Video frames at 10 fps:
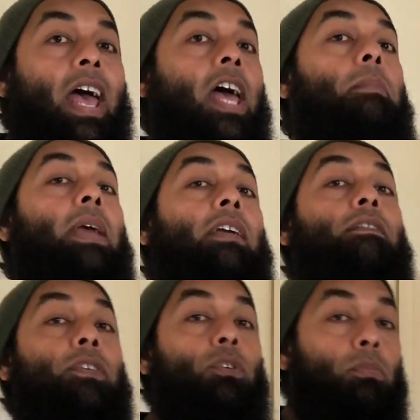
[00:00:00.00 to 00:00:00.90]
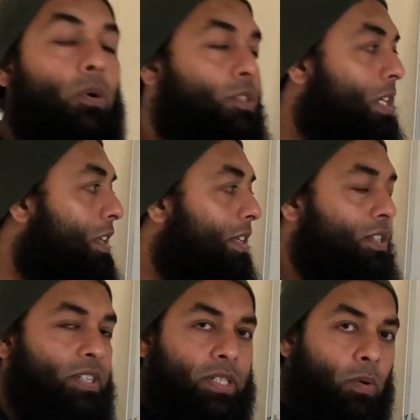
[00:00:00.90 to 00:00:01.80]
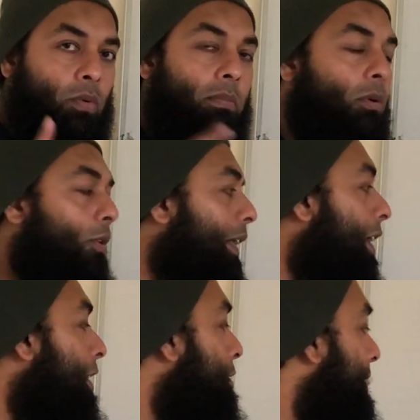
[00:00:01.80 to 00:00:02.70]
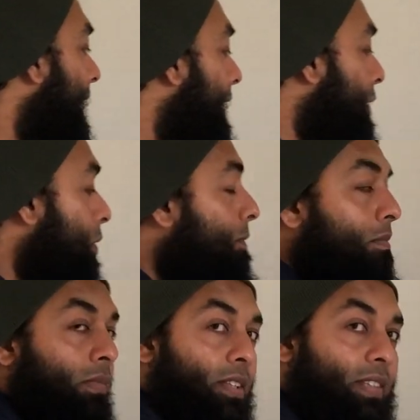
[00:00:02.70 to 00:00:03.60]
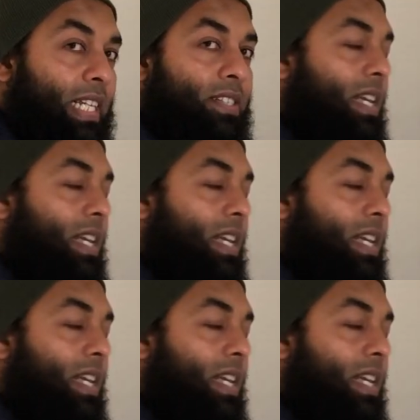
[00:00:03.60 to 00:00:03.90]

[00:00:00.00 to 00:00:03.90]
and make few more sentences. One more thing I need to tell you, these